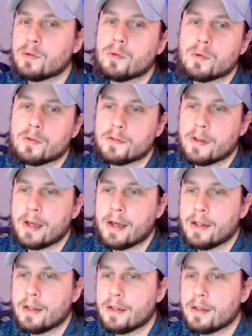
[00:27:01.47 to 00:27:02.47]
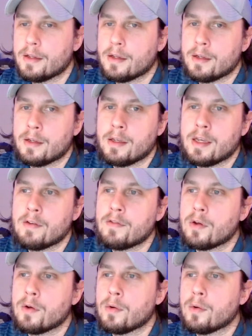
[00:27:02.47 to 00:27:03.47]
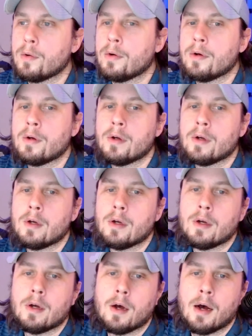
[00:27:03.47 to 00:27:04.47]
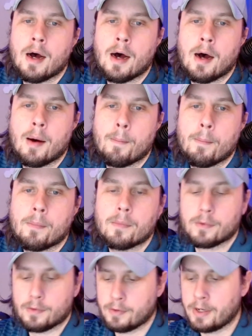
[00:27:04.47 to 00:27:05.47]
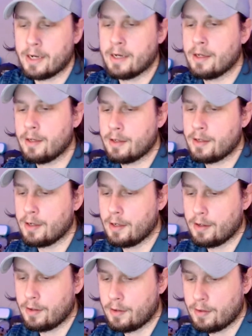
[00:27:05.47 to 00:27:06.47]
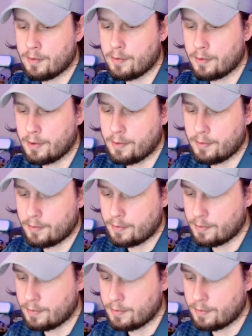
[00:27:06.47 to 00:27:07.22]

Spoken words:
tools that give you, like here, hold on.